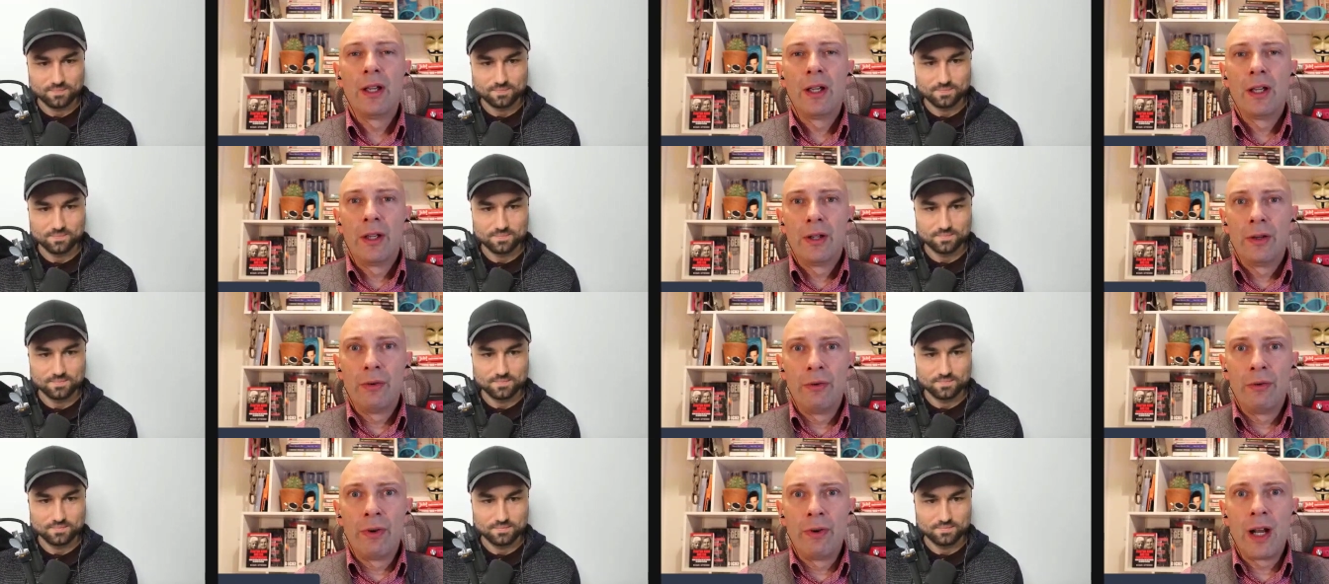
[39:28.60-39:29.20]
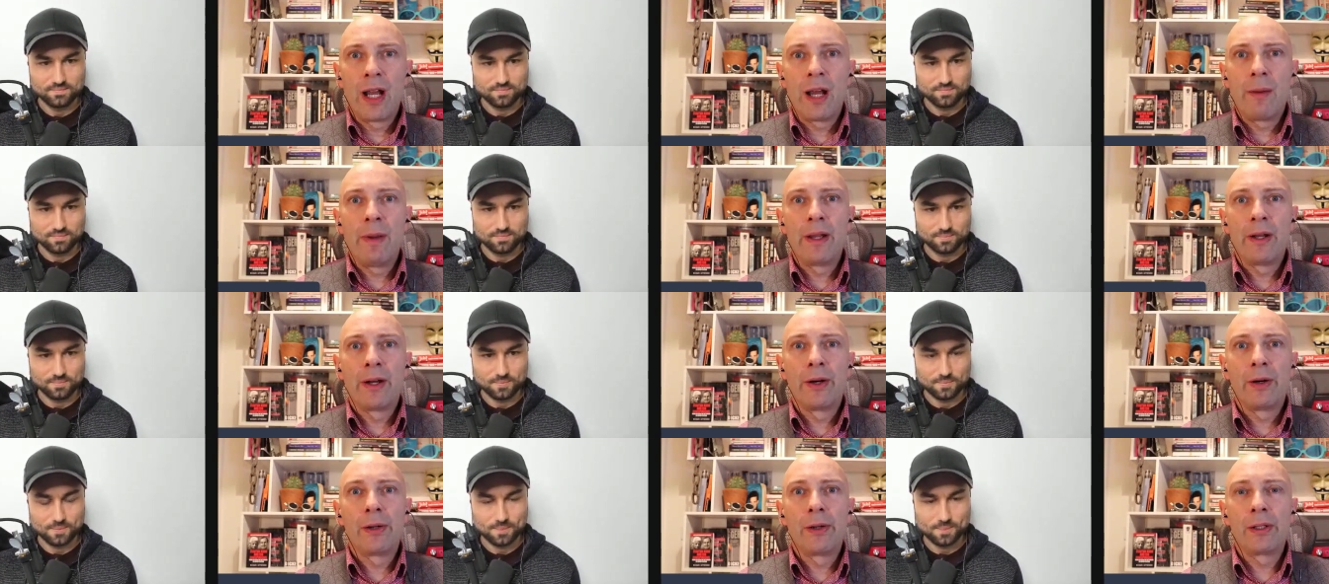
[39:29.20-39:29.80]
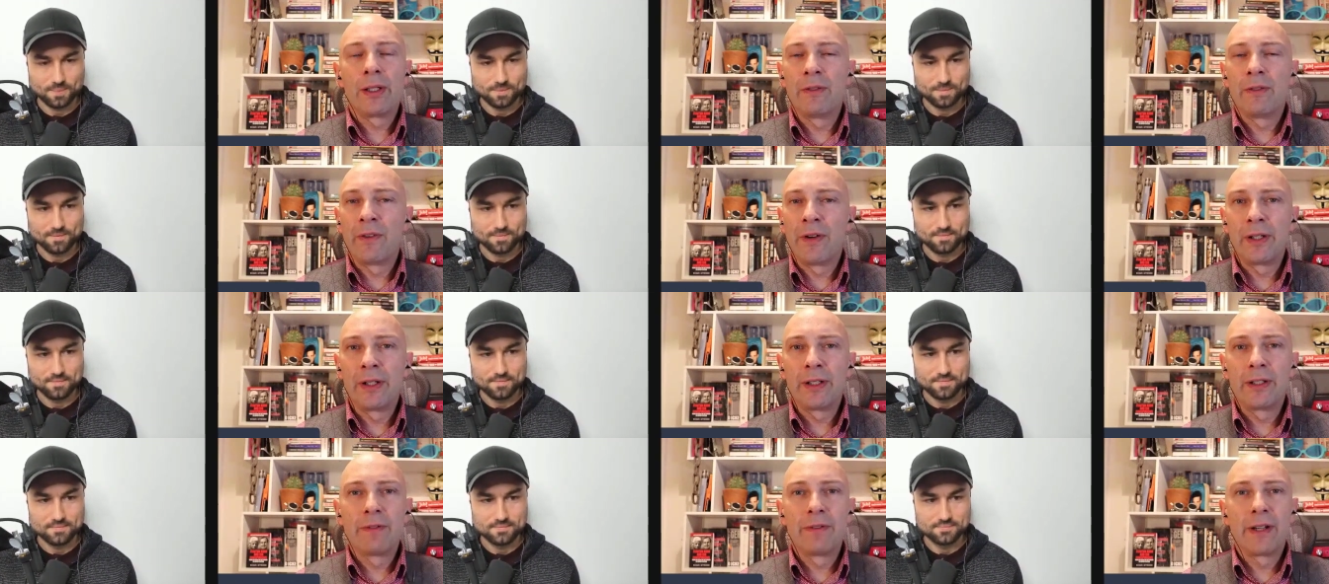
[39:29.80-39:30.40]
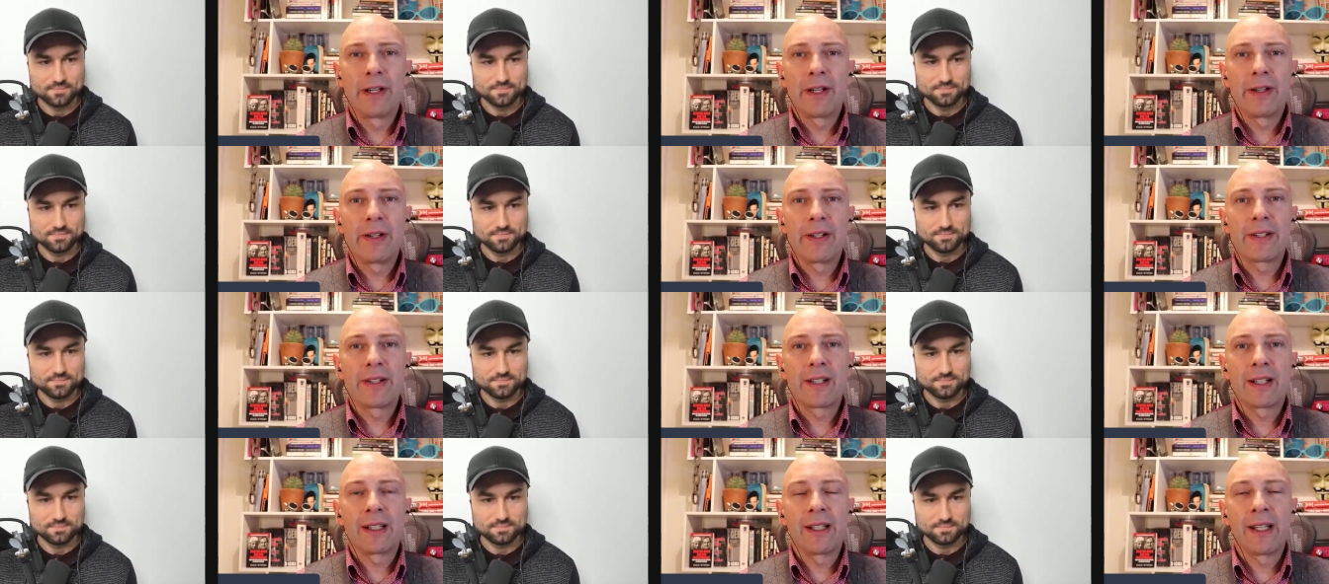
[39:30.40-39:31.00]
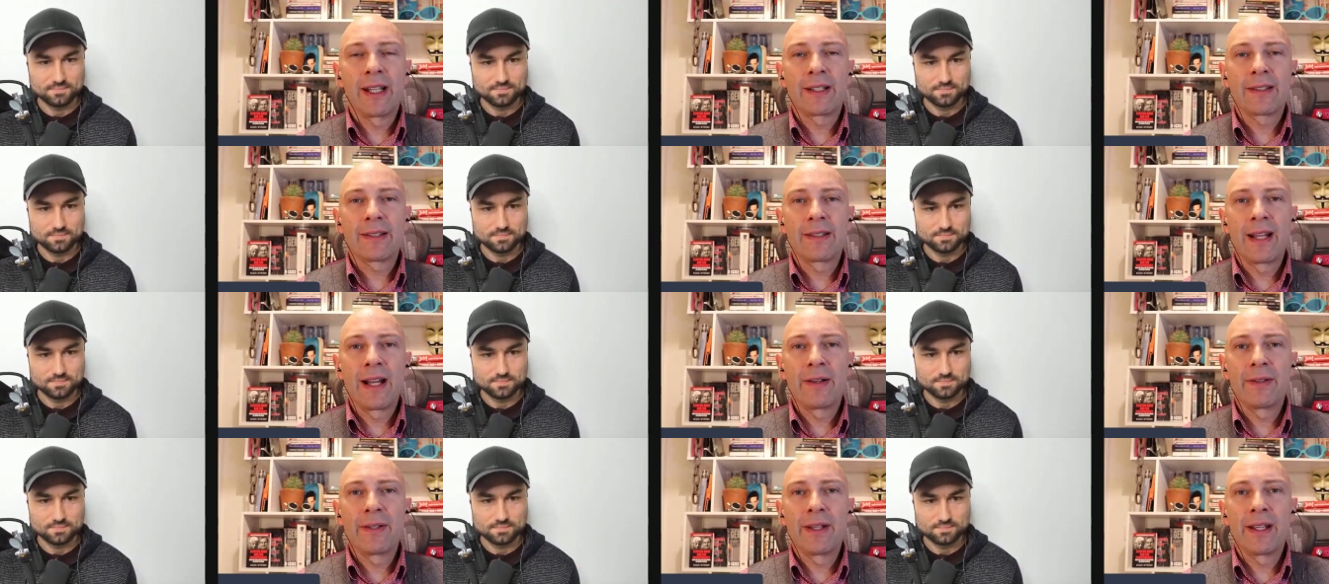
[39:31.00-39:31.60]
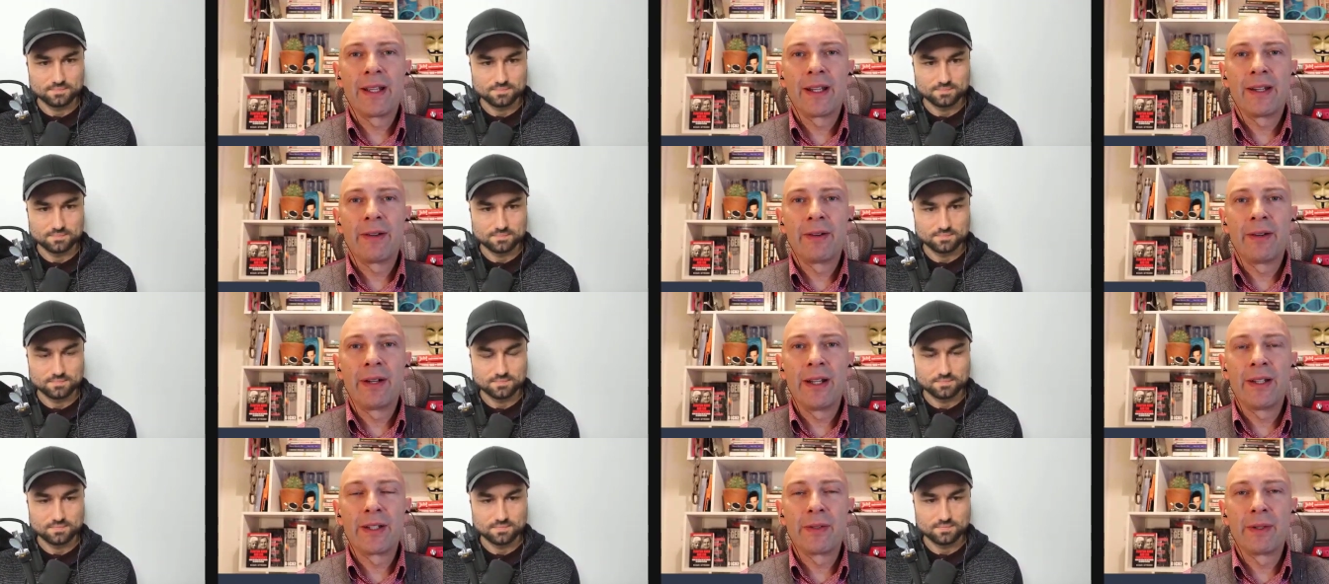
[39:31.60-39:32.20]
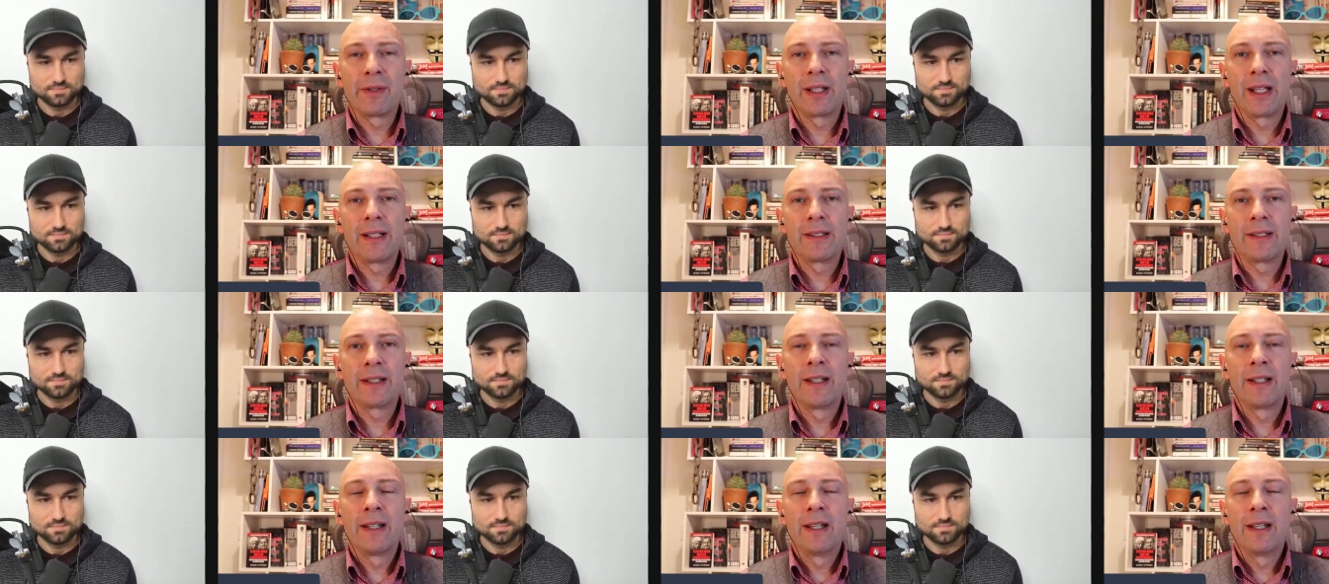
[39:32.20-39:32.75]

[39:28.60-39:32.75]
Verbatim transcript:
Speaker 1: rabbit hole of all the various cliques and how they're interrelated.